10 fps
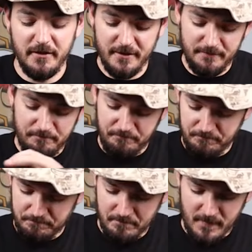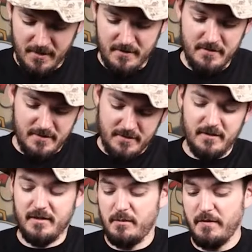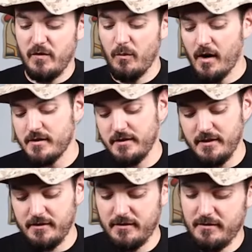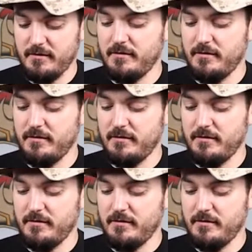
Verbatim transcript: know. Um, if you watch this,